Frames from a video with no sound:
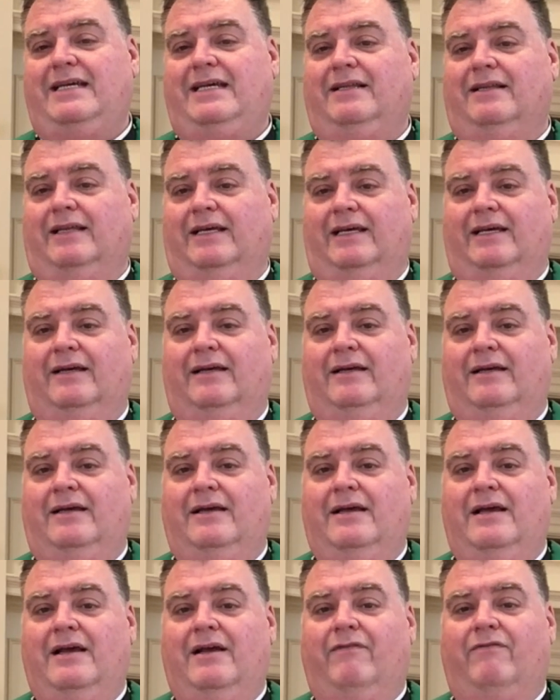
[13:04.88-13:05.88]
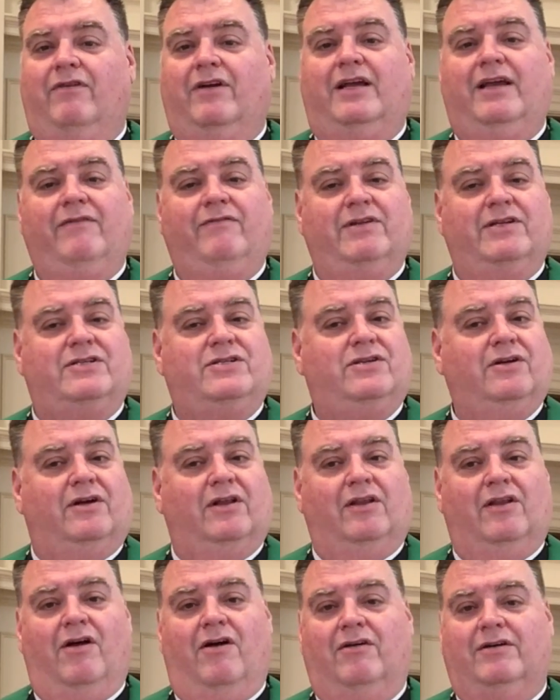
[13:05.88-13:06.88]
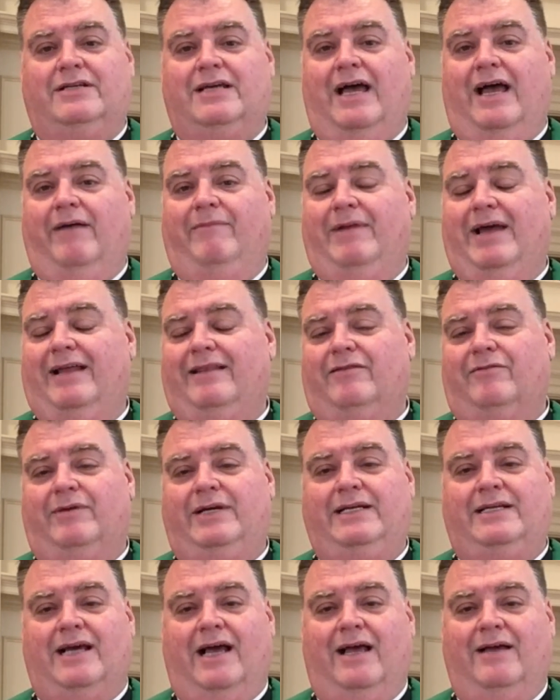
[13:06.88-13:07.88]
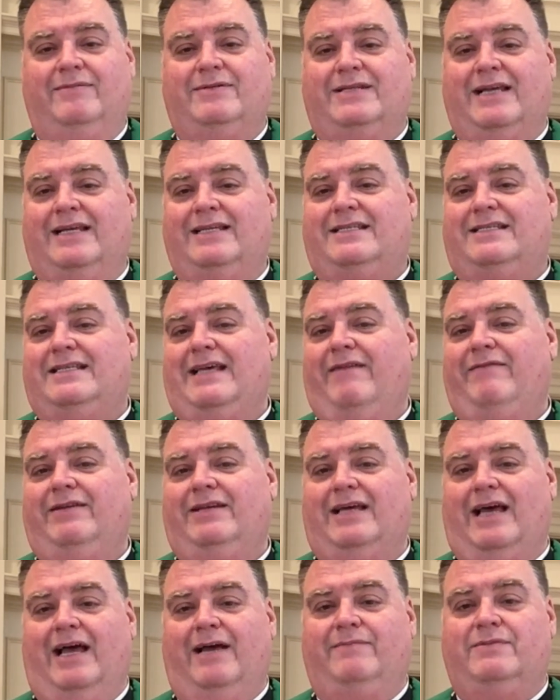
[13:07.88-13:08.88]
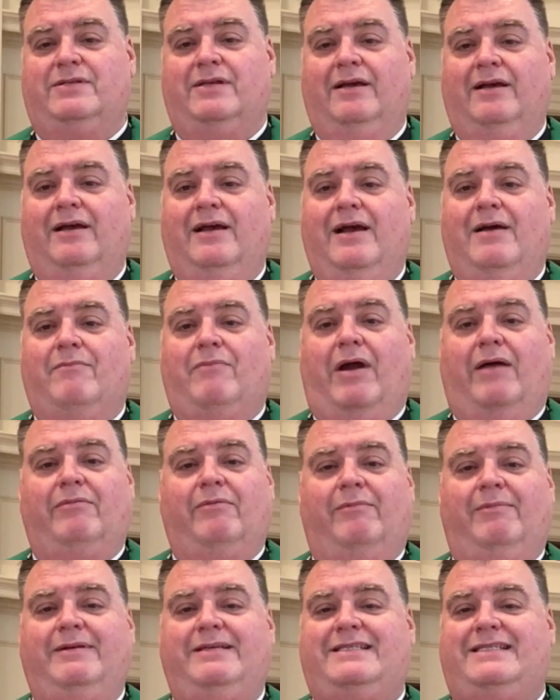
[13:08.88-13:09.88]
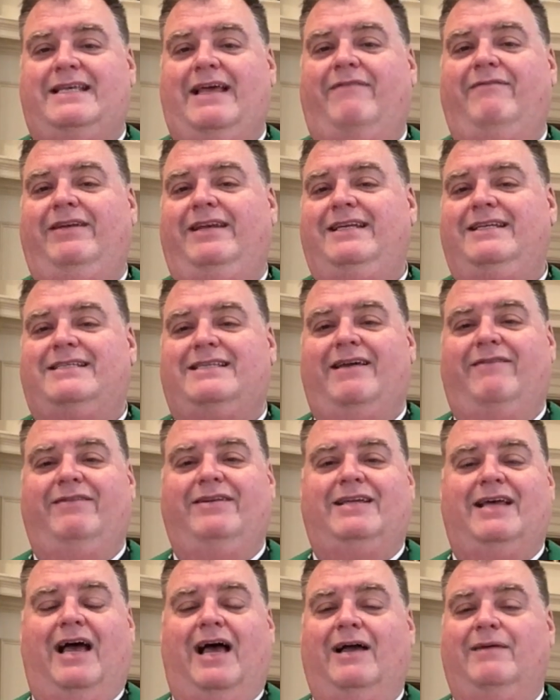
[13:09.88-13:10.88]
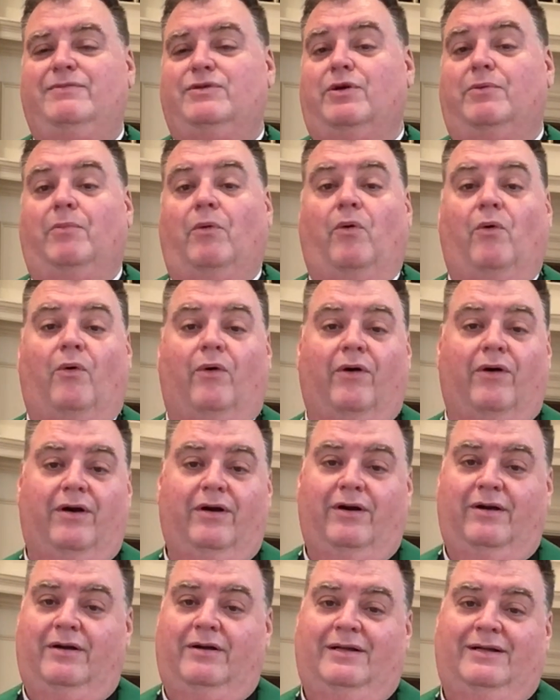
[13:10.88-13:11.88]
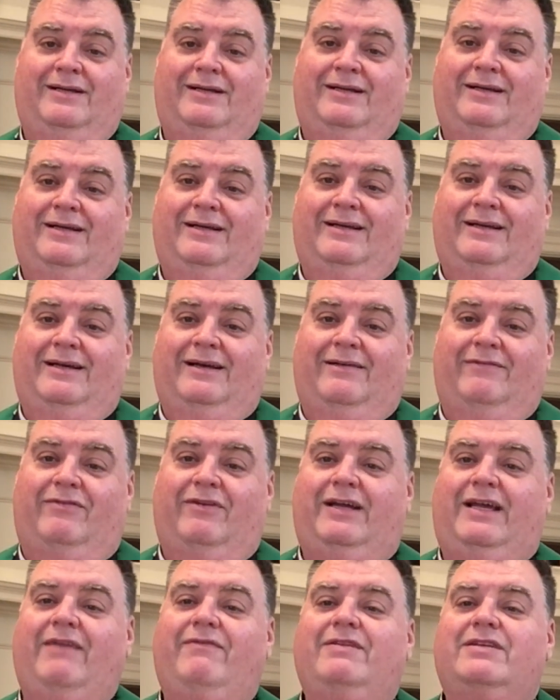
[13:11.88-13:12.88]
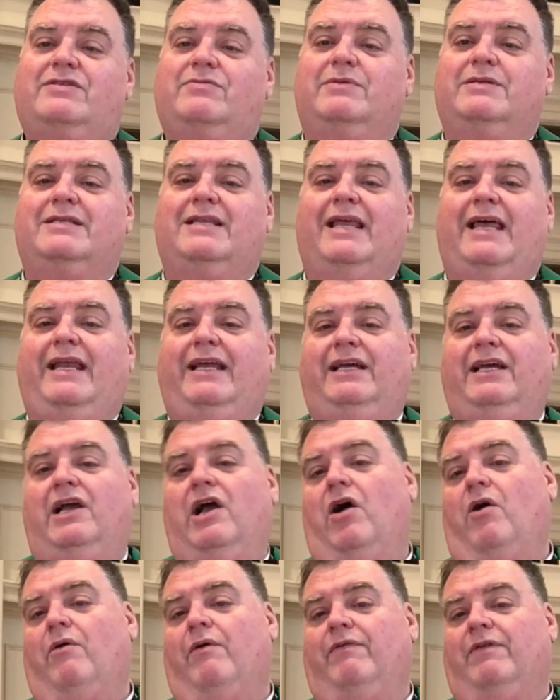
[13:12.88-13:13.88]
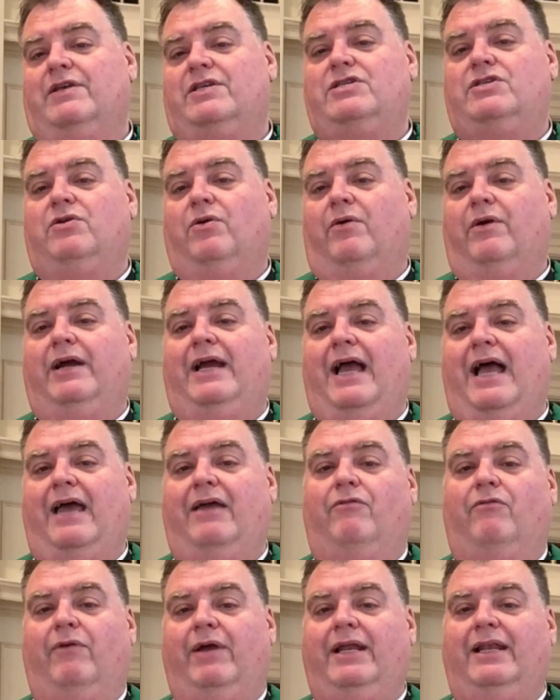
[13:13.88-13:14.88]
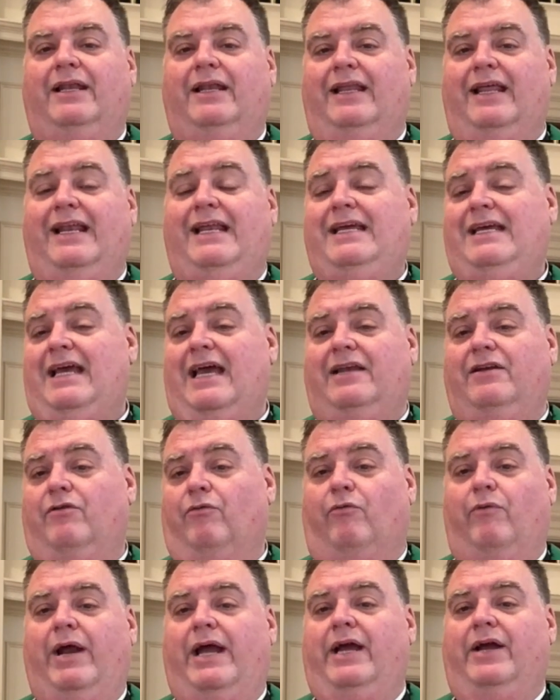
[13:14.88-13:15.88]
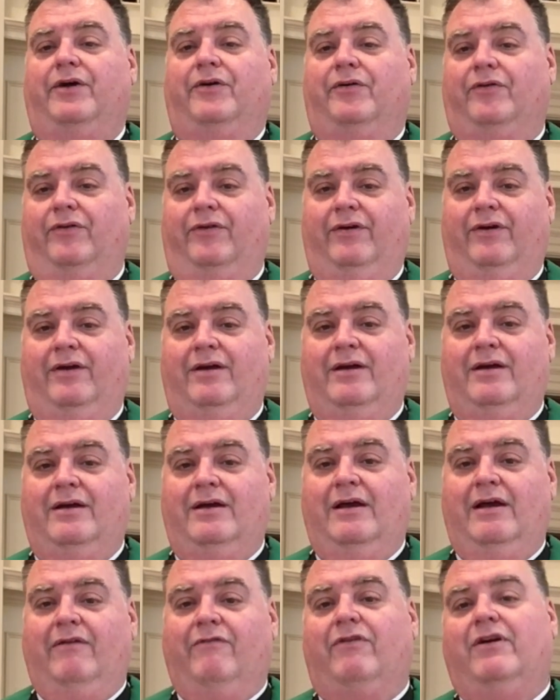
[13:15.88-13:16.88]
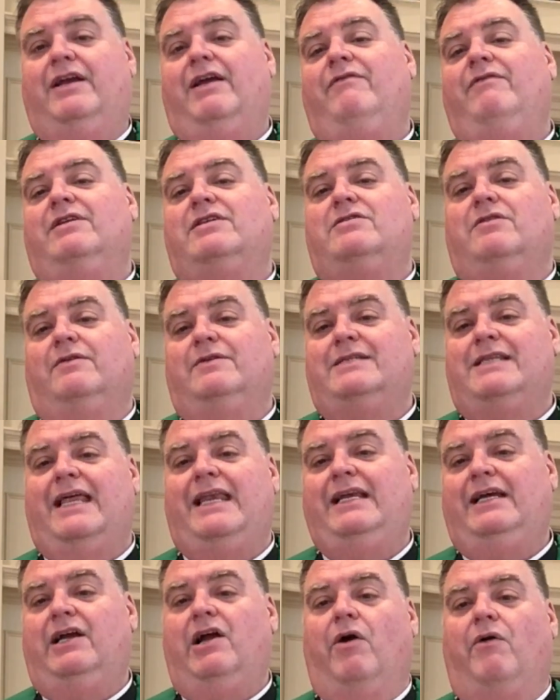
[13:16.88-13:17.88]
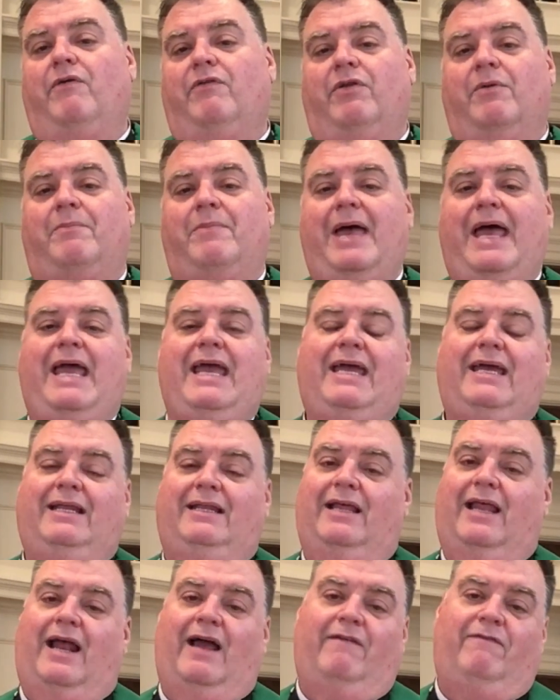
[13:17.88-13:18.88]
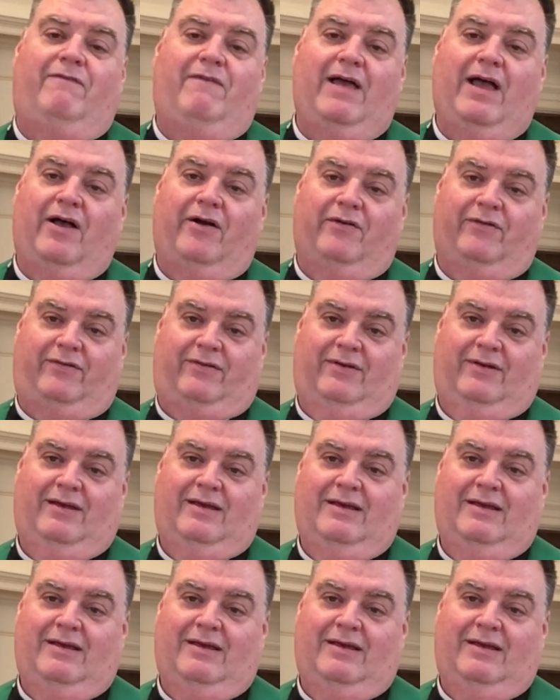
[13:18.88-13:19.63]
healing. Forgiveness took a long time, not three times, not seven times, probably 77 times or more. Forgiveness was letting go of the story I had written that he had derailed. Forgiveness was letting go of the pain that I felt